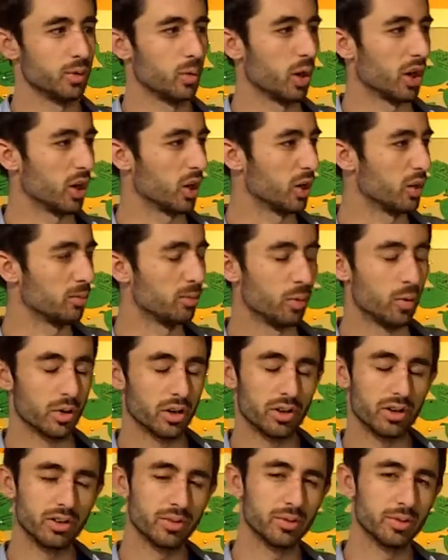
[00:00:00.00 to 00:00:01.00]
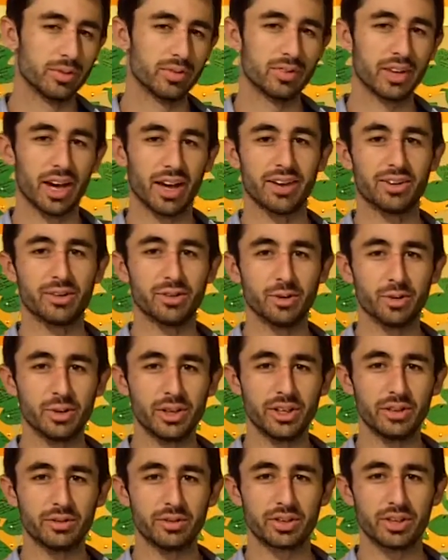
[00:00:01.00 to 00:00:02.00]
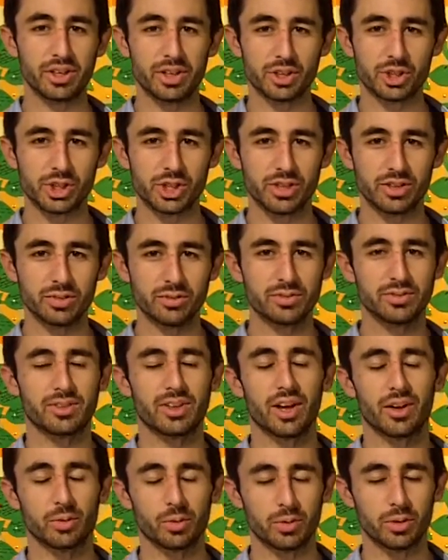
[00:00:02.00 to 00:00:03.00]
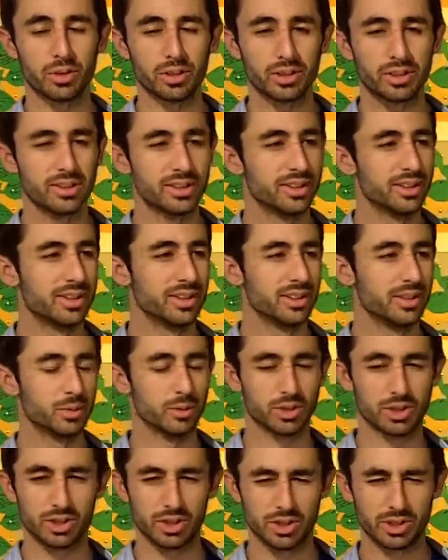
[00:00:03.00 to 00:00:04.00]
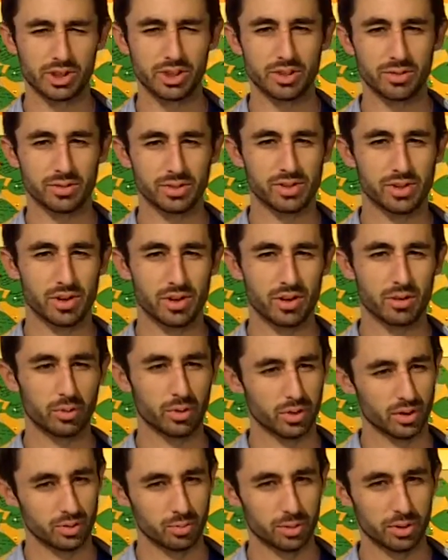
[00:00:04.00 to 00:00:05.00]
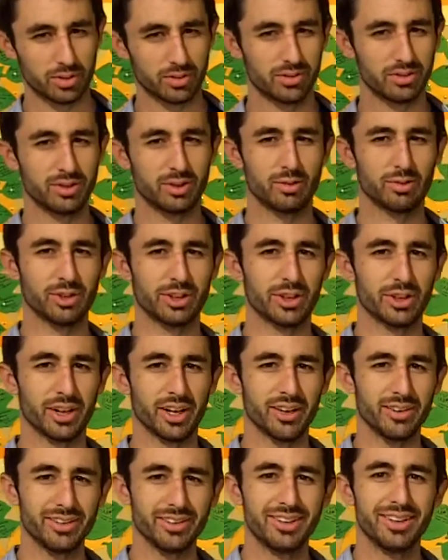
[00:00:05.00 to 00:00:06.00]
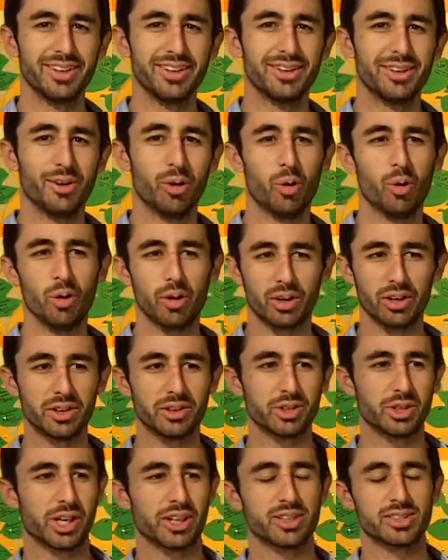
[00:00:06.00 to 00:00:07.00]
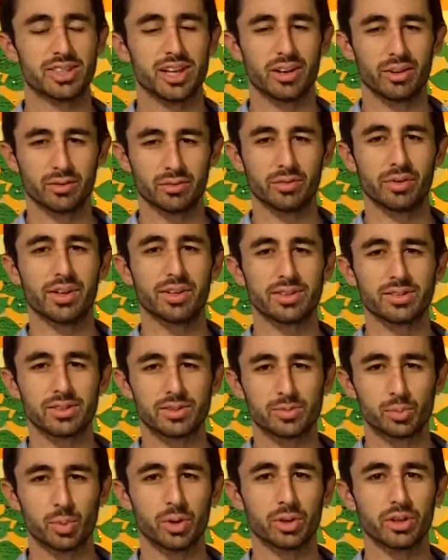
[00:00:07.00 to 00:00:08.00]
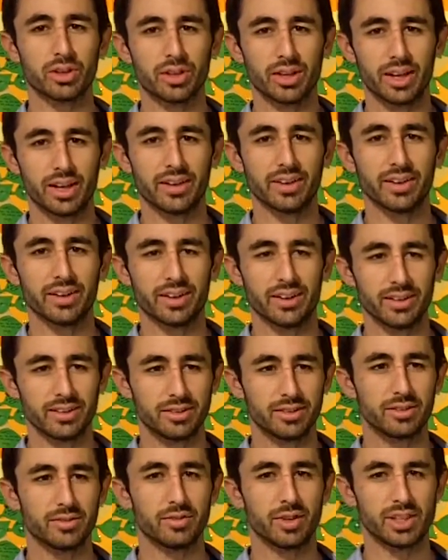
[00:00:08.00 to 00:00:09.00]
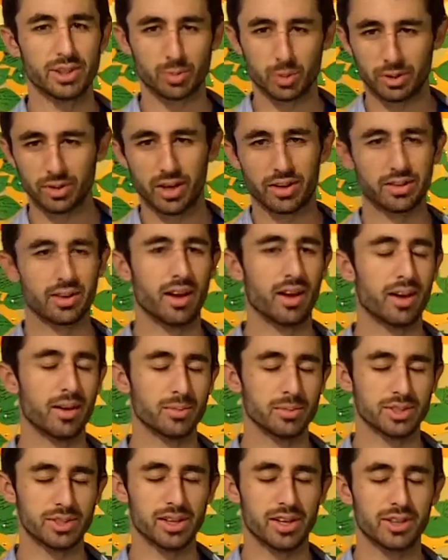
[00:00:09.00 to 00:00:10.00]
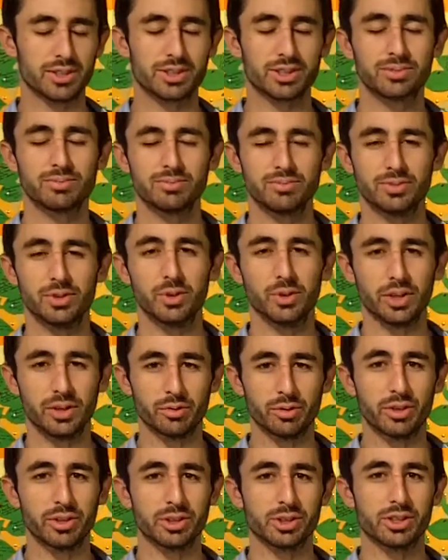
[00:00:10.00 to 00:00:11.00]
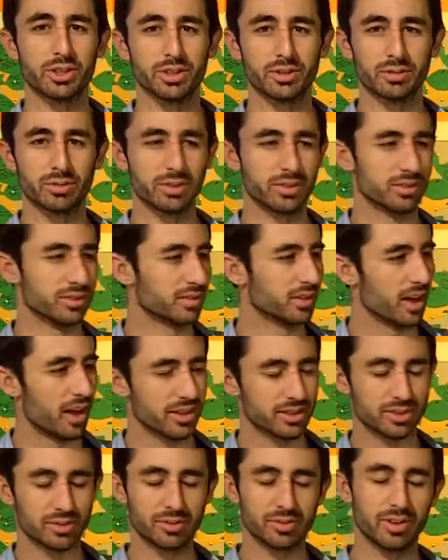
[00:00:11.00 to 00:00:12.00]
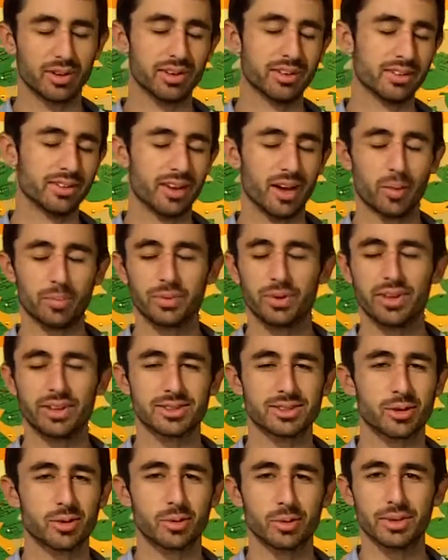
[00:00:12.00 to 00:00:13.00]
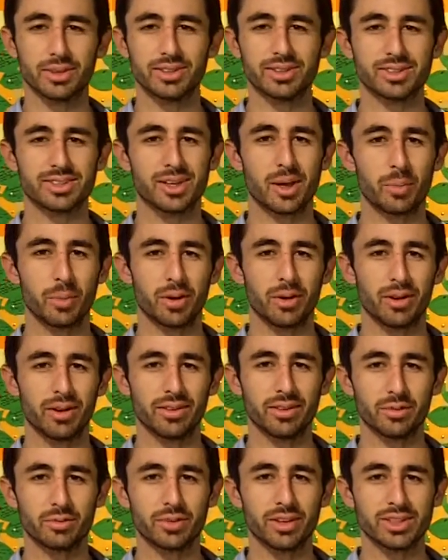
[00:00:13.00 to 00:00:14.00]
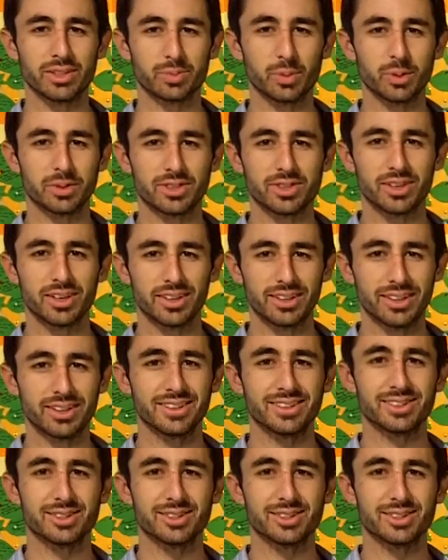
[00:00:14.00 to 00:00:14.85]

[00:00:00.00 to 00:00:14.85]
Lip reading: If you want to learn more, we've got newleafinitiative.org, which initiative is a hard word, but you'll figure it out. Or you can check us out on Facebook at facebook.com/newleafinitiative, and lots of fun updates always coming on the Facebook site.